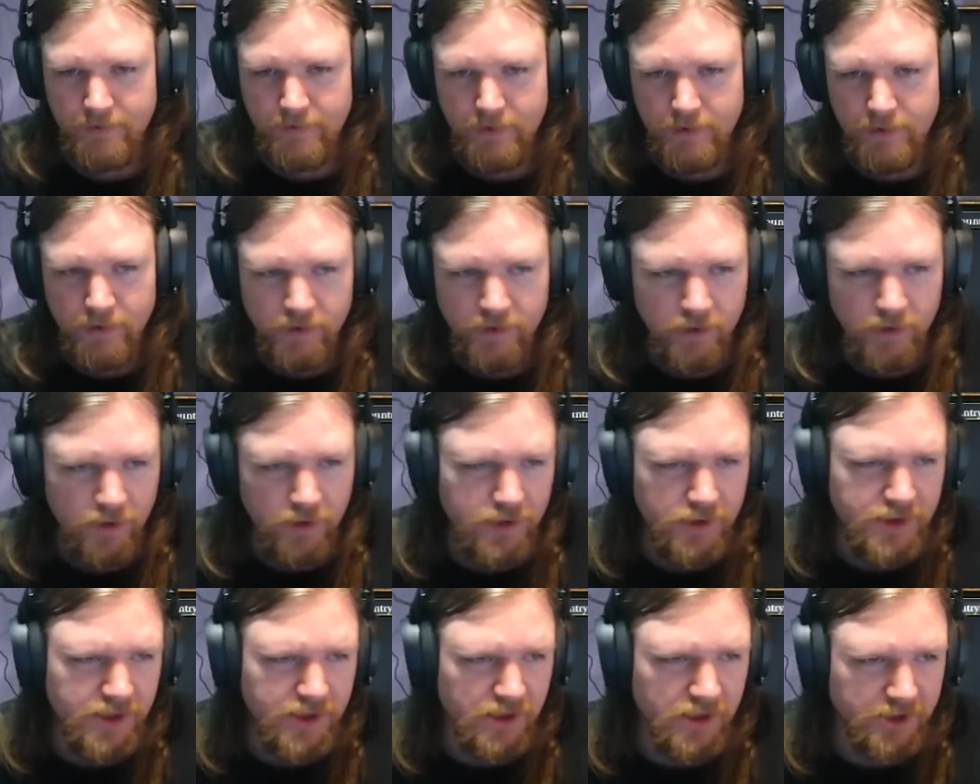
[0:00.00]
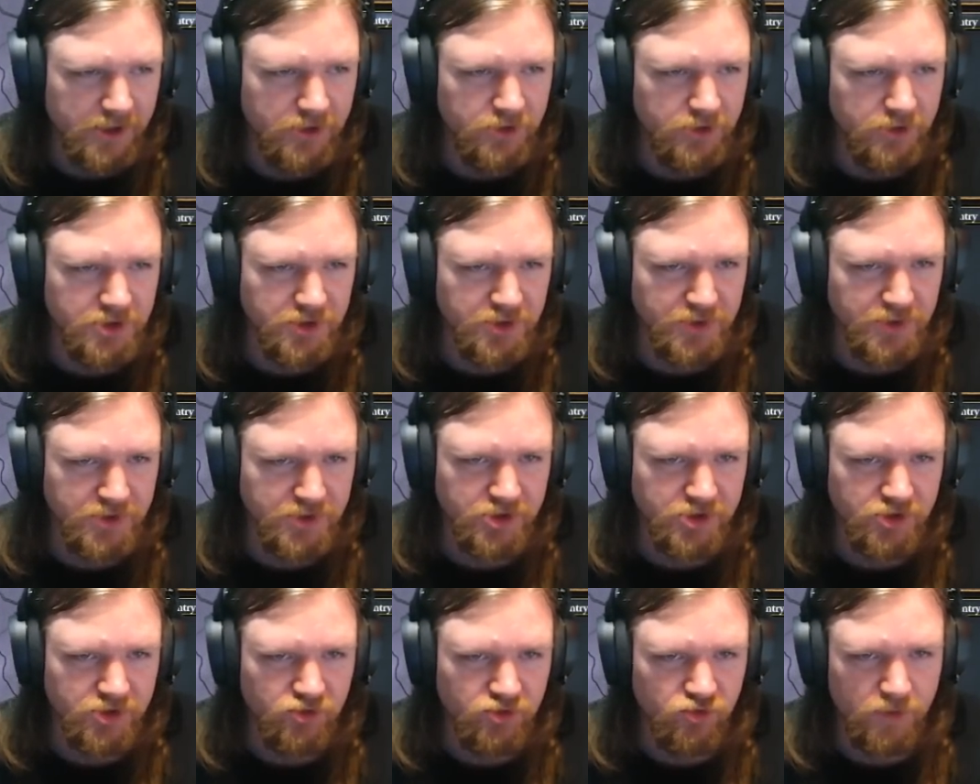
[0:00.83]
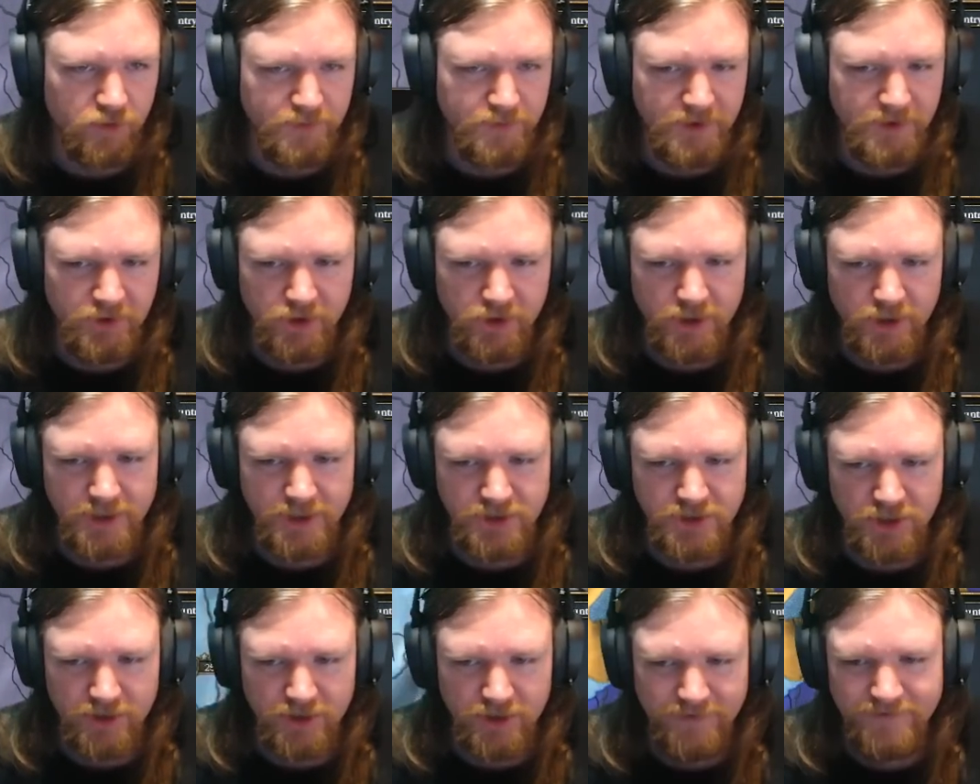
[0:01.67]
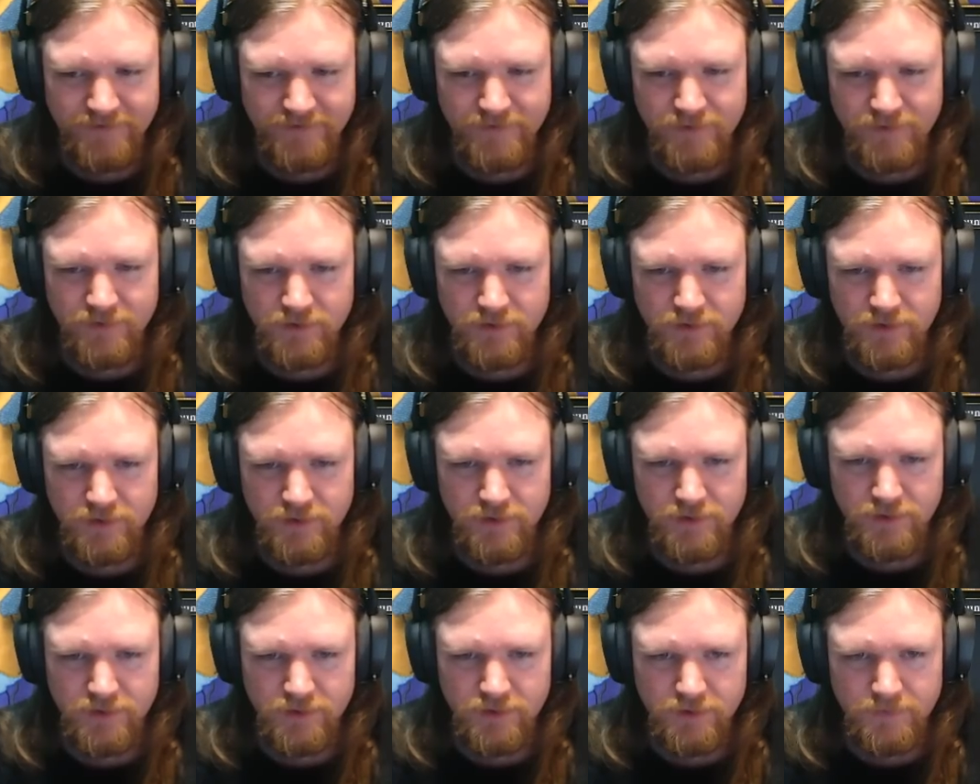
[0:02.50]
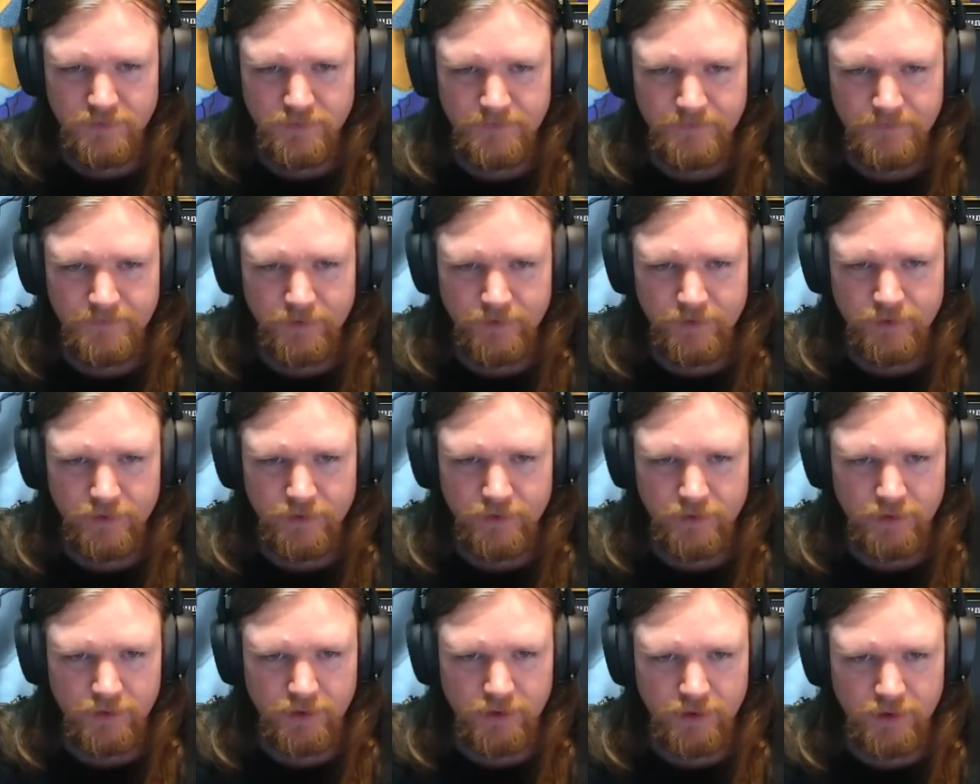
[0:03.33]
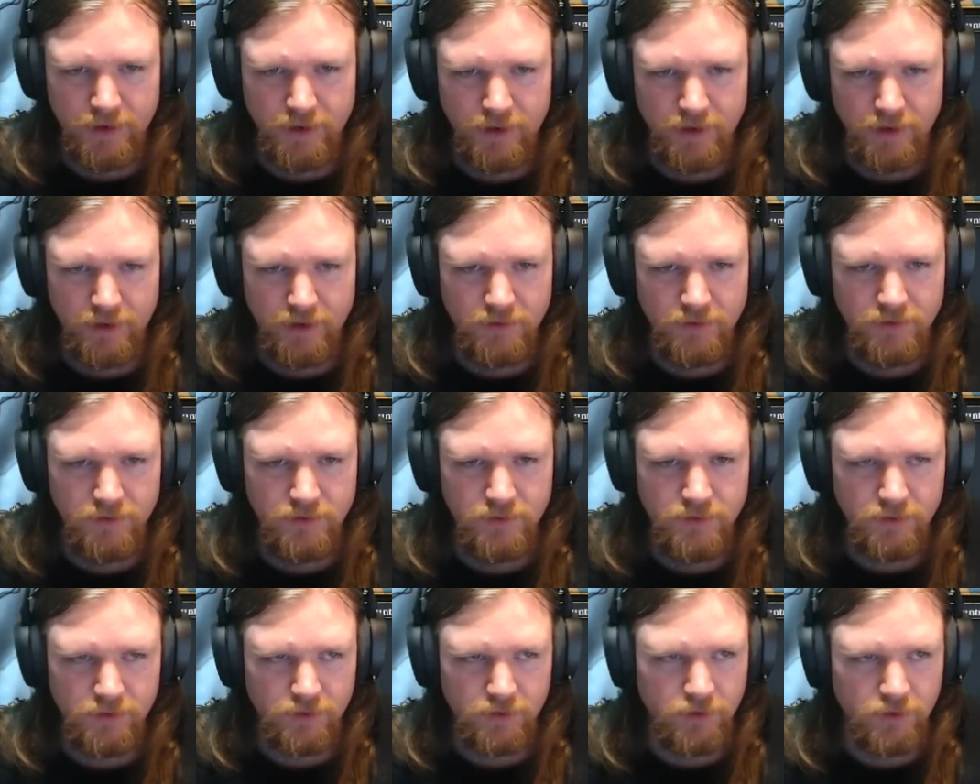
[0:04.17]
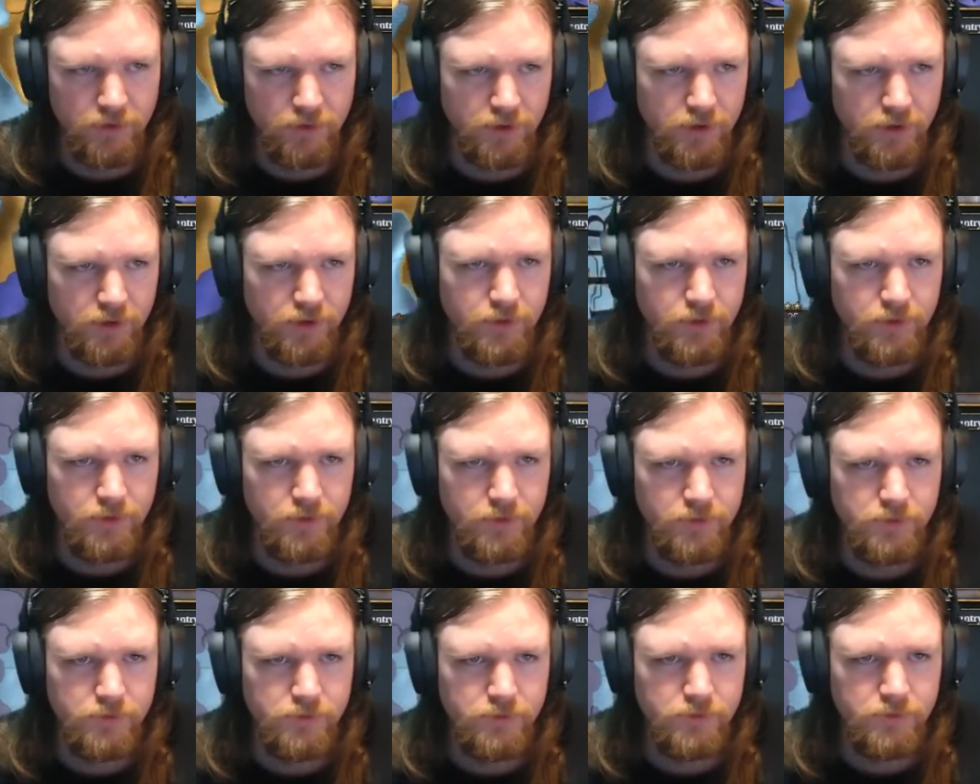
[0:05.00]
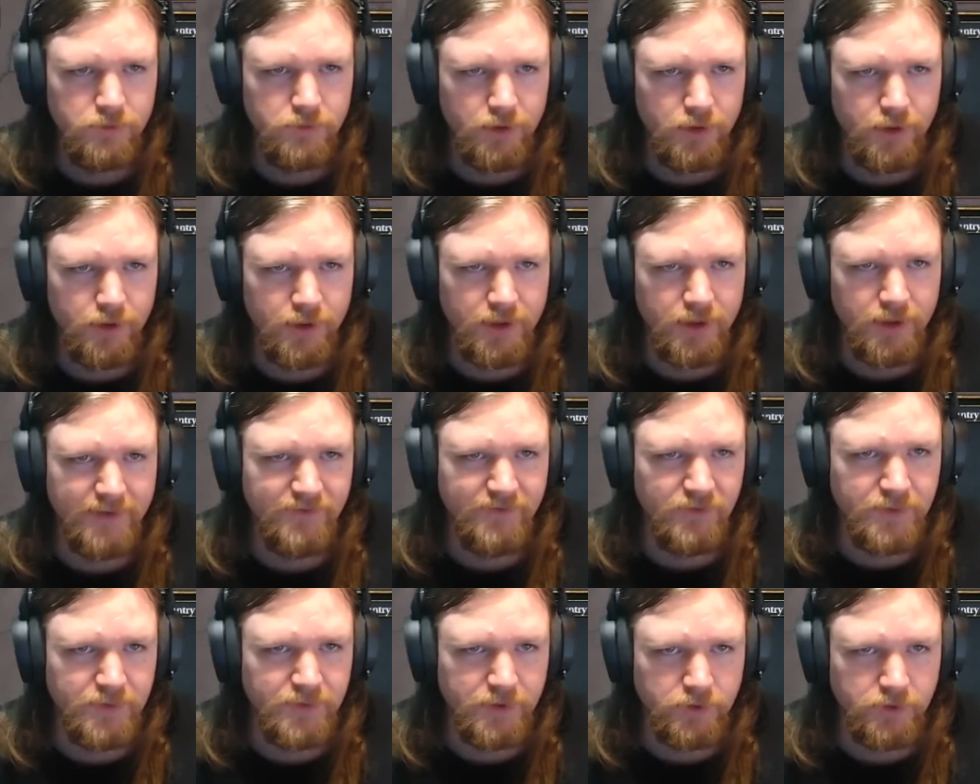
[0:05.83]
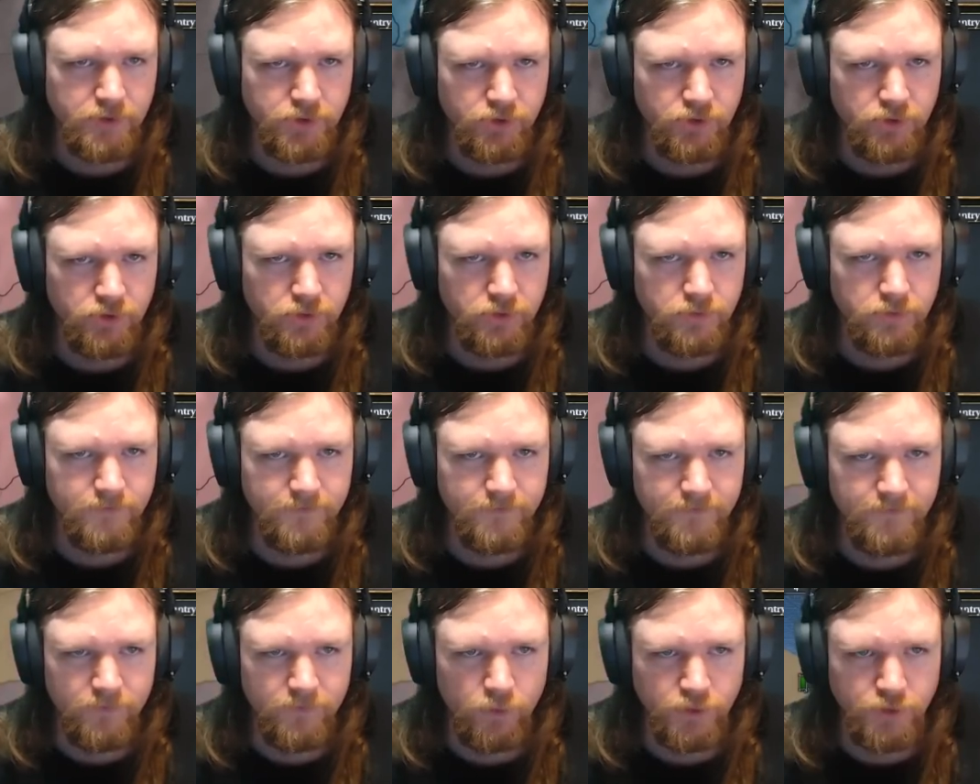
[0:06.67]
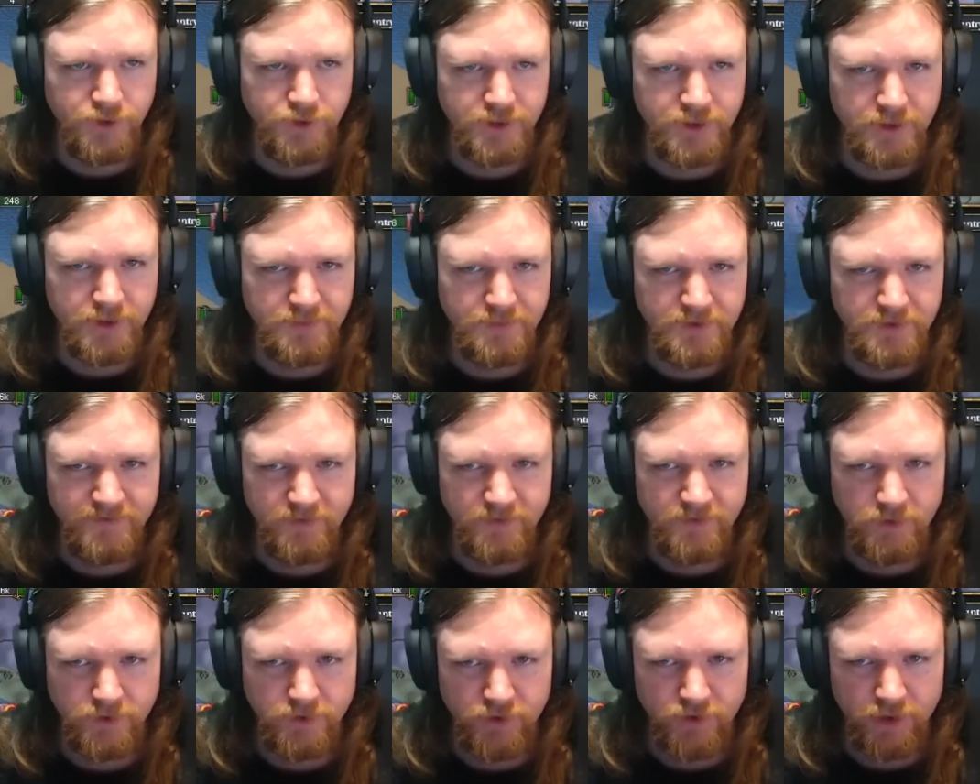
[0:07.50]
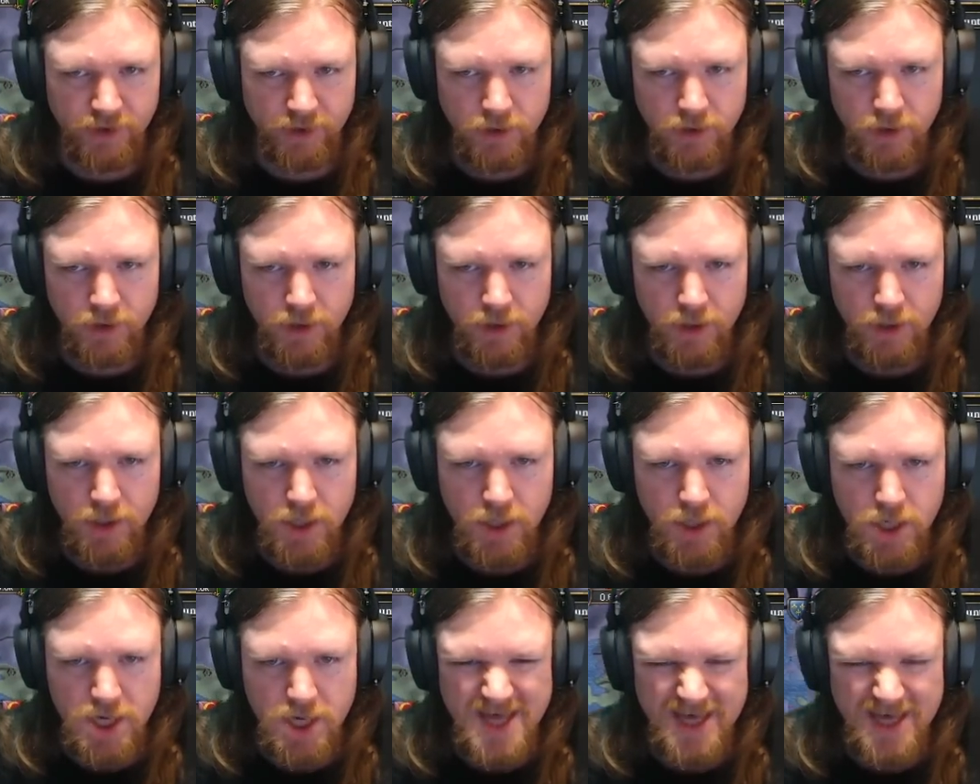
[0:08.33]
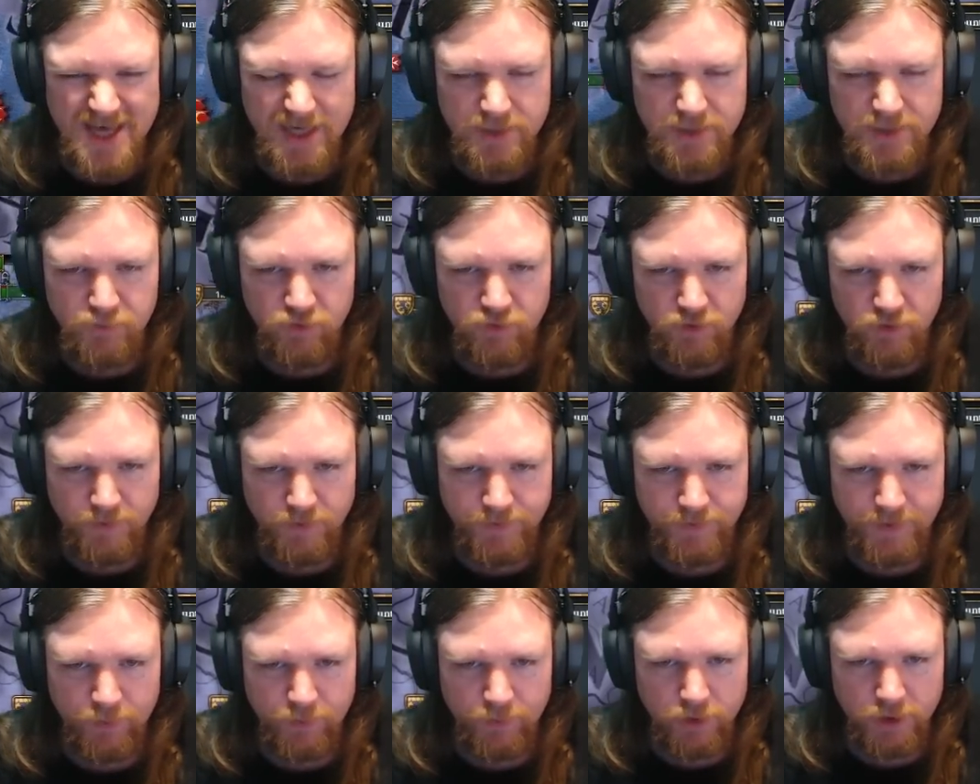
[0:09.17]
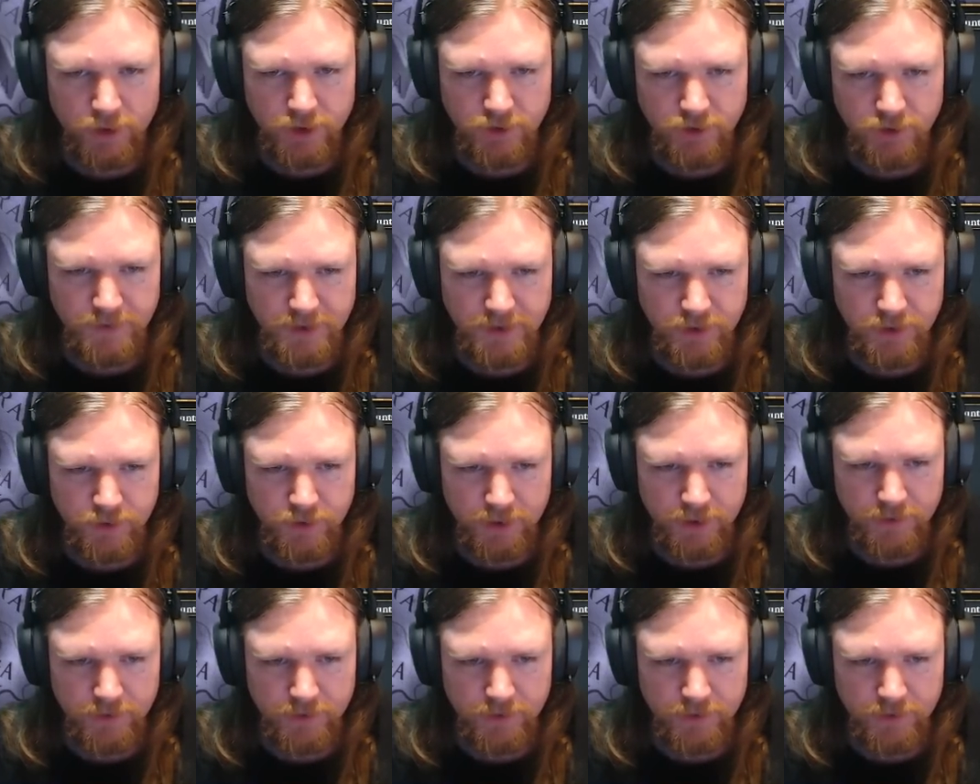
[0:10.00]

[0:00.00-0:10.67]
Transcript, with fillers: The other thing I could do is just drop you guys off in the Congo and have you build your forces up to full strength. That's probably what I should be doing.